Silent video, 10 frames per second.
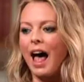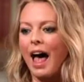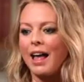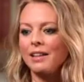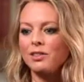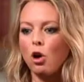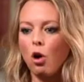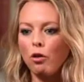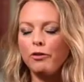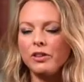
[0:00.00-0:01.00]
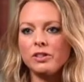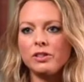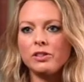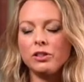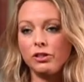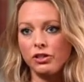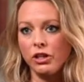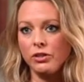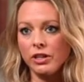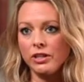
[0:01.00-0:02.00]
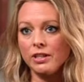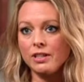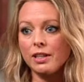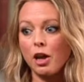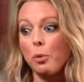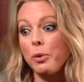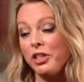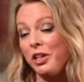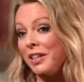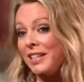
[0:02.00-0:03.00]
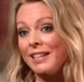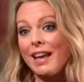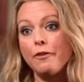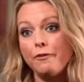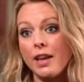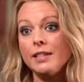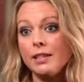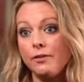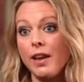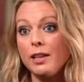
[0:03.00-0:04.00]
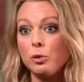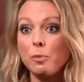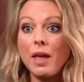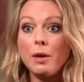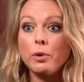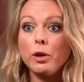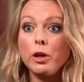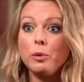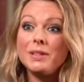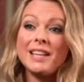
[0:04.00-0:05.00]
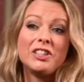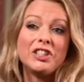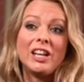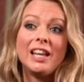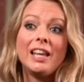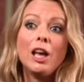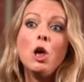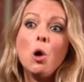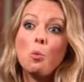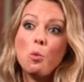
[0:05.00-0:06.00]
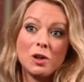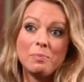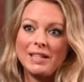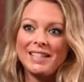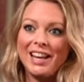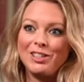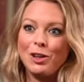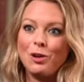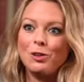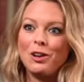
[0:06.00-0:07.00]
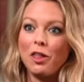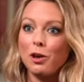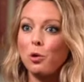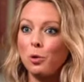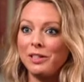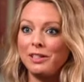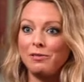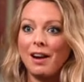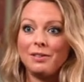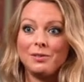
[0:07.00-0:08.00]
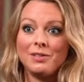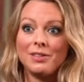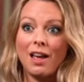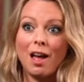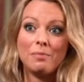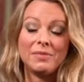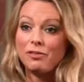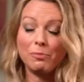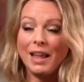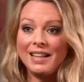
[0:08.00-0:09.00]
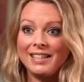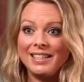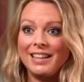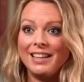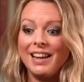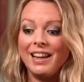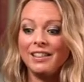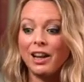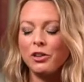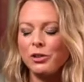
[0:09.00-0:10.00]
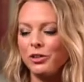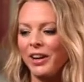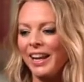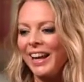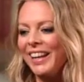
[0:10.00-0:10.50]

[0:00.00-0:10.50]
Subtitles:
and offers students an opportunity to have face-to-face with people who potentially wouldn't be teaching on other courses around different places in the country.